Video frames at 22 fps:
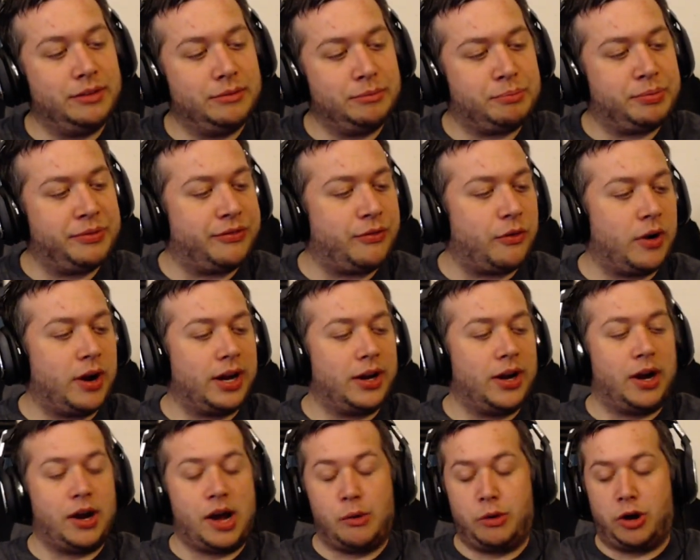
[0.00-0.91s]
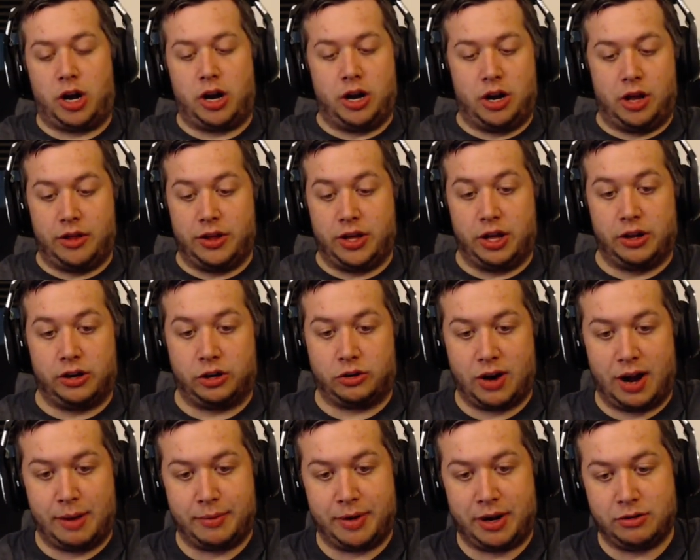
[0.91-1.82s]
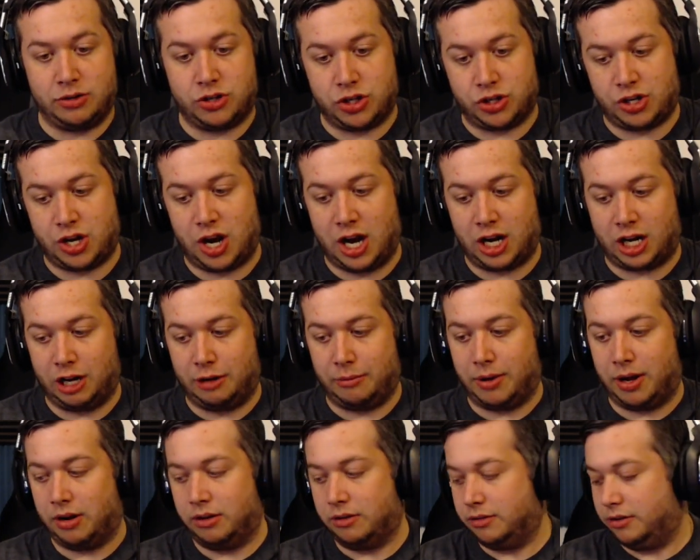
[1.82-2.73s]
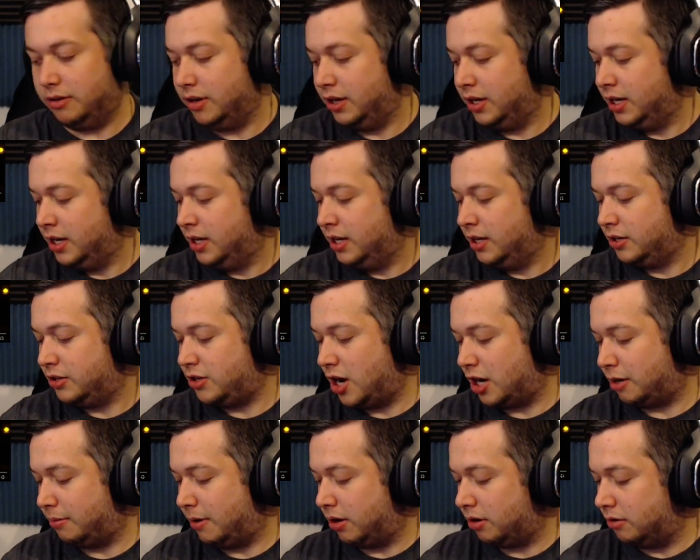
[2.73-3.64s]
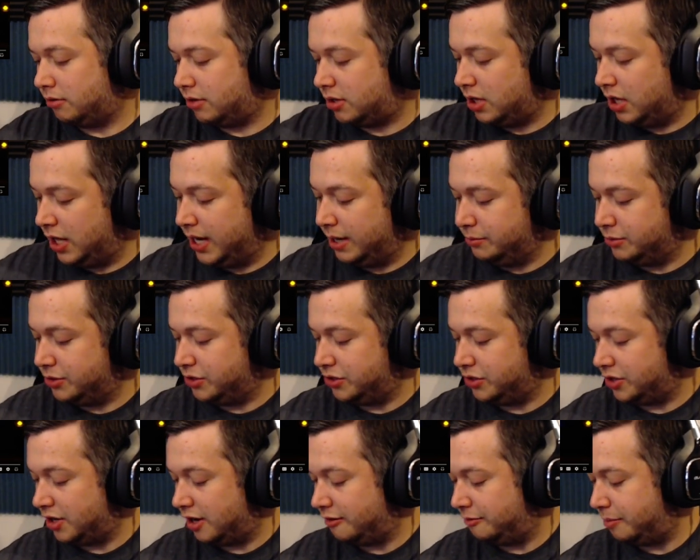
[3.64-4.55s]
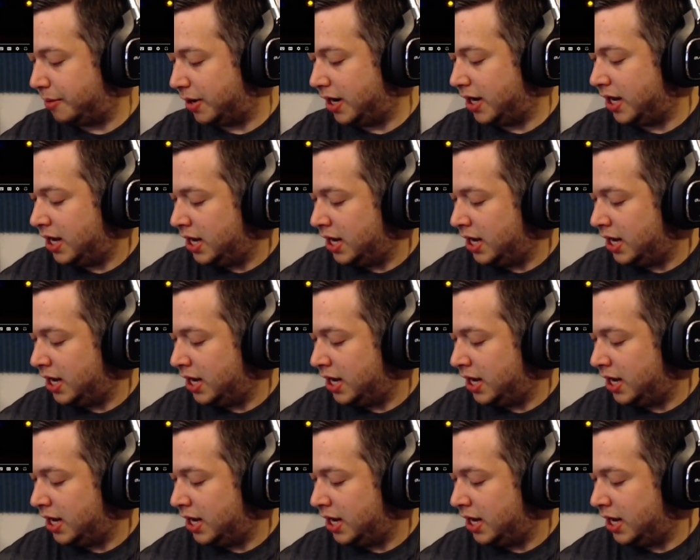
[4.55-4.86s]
before I went on all the other crap that I was just talking about claims and stuff, but